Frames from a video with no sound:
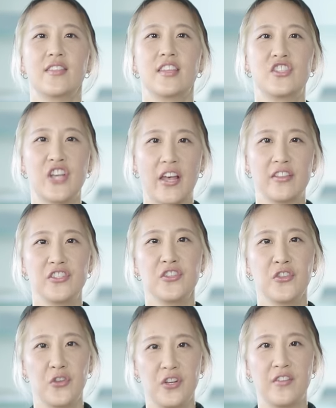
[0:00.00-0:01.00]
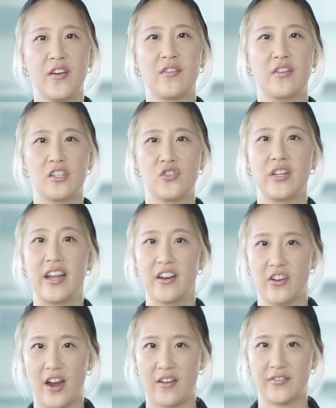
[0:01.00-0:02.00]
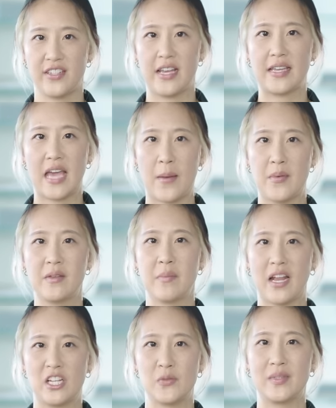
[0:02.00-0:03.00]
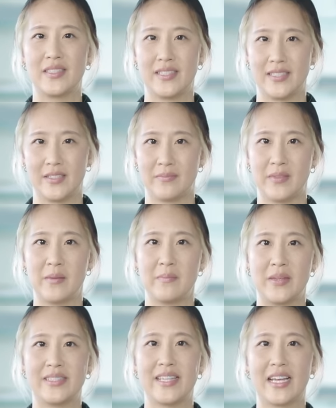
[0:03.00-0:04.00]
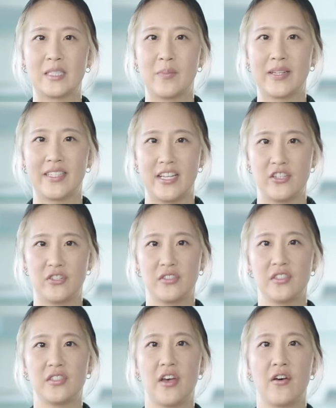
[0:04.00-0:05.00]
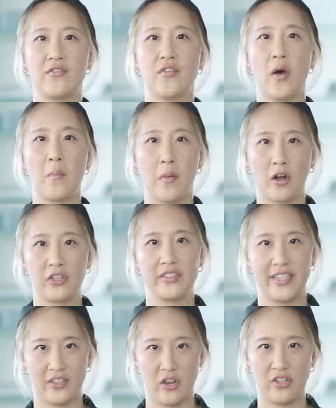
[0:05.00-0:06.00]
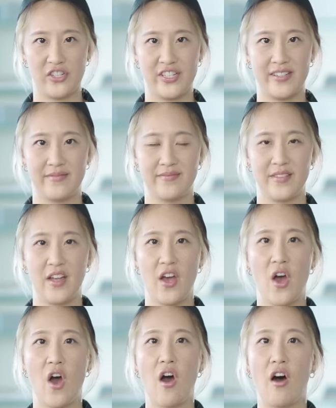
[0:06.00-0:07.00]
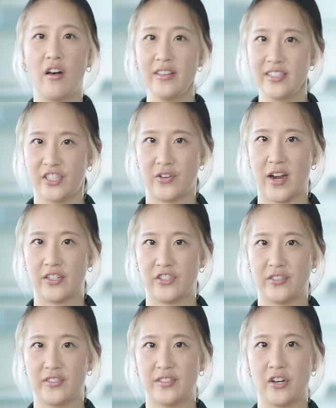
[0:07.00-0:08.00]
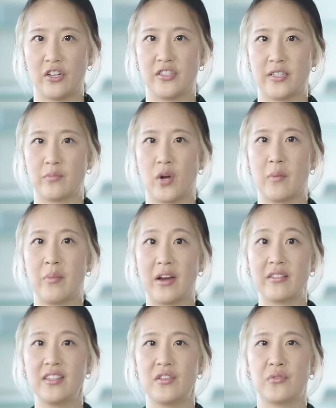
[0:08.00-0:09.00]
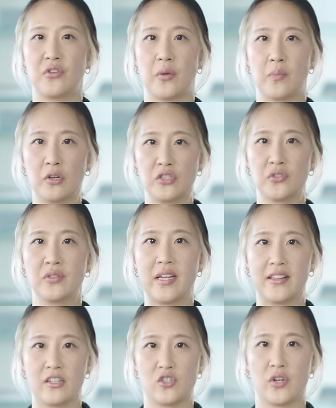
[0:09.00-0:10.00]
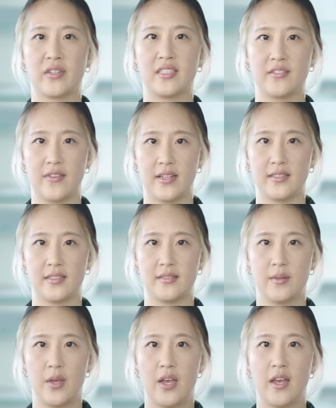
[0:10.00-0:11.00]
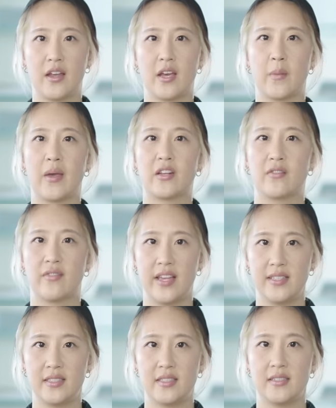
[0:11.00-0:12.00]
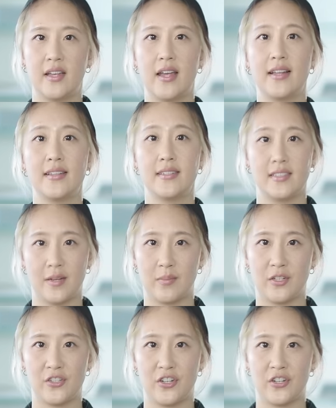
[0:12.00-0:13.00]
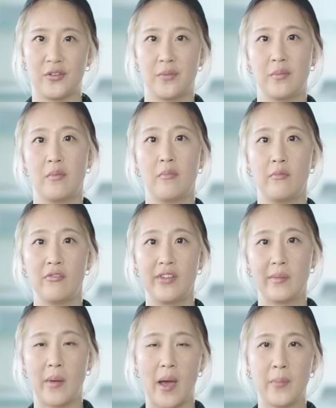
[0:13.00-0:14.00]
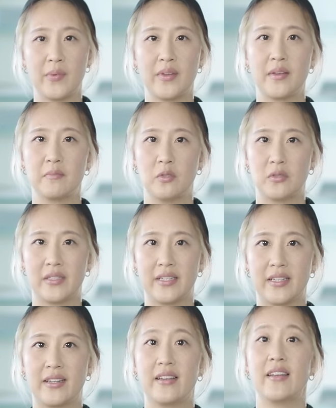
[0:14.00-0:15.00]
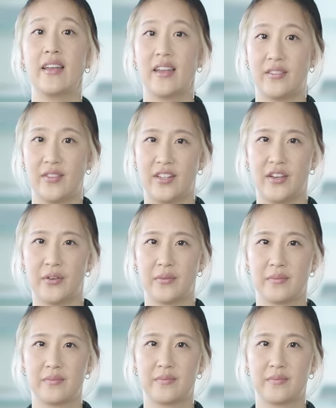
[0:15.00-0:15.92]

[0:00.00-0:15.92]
The Challenger 3500 aircraft cabin management system meets expectations of modern technology. All interactions are done primarily through your personal electronic device, command of lights, temperature, moving map, music, and video.